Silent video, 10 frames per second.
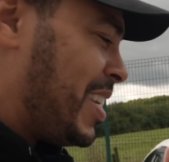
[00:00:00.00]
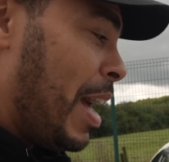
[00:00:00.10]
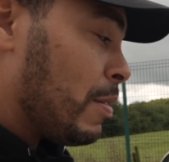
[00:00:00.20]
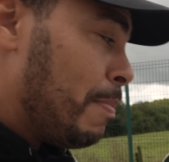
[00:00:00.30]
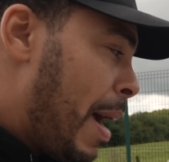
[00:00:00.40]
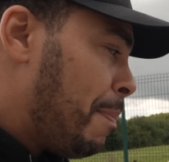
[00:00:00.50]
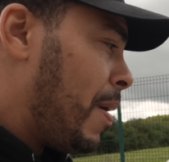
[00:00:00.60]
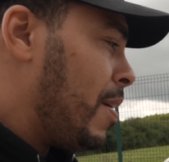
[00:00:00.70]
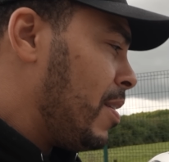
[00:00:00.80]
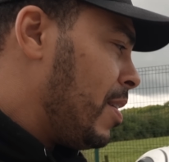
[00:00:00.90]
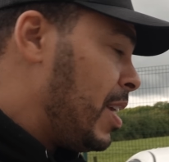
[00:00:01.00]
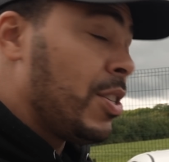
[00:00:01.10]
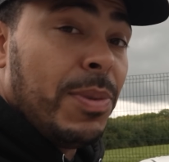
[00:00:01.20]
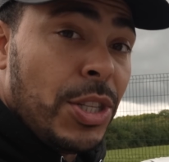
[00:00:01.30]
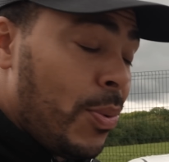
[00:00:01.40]
sounds mad, but
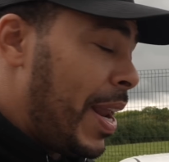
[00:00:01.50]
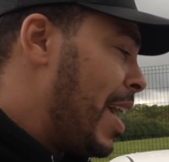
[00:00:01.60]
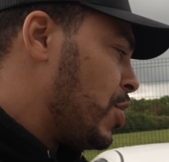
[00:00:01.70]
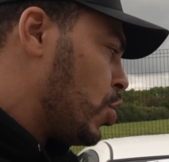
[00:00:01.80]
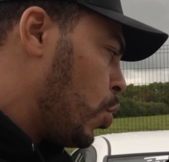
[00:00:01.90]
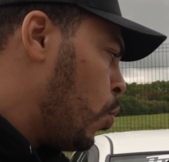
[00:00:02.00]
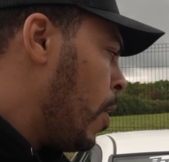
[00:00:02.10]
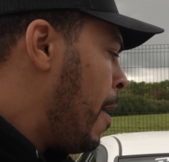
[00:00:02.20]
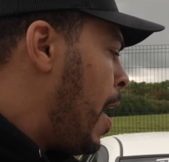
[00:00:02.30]
listen, we're doing it as a tool